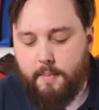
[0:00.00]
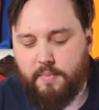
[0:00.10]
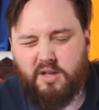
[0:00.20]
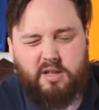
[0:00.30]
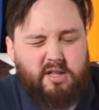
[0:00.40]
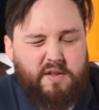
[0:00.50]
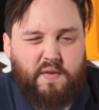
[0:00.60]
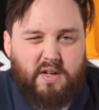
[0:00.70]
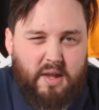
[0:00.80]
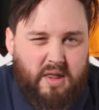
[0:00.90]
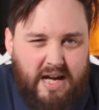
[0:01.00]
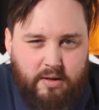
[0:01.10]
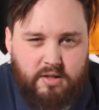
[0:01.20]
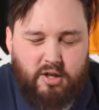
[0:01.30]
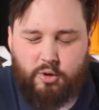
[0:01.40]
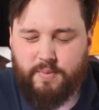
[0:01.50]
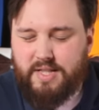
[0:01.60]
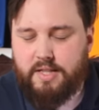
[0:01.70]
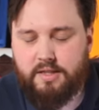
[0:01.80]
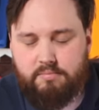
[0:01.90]
because I just find 1,000
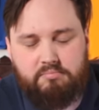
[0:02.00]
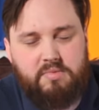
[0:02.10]
lumens